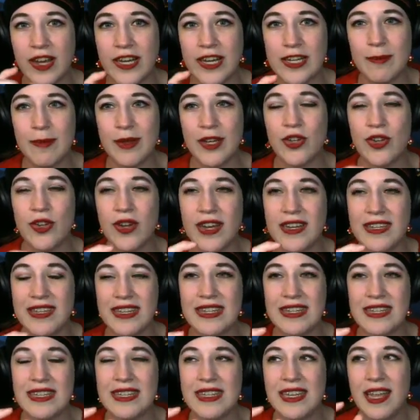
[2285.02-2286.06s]
to make sure I
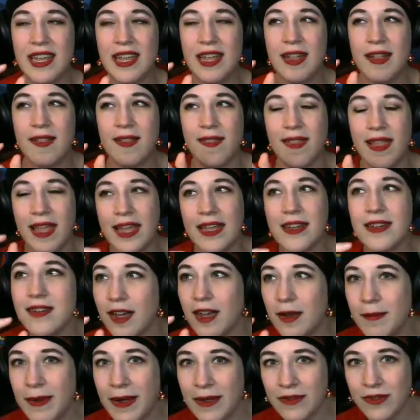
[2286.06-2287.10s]
didn't land
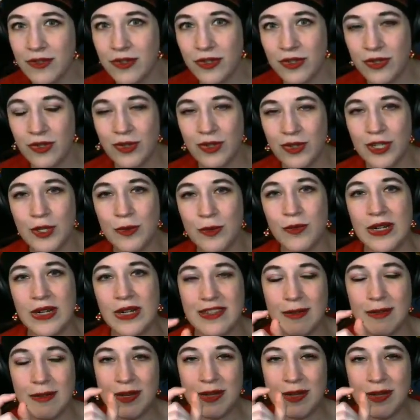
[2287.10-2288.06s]
on Bowser Jr. You want to be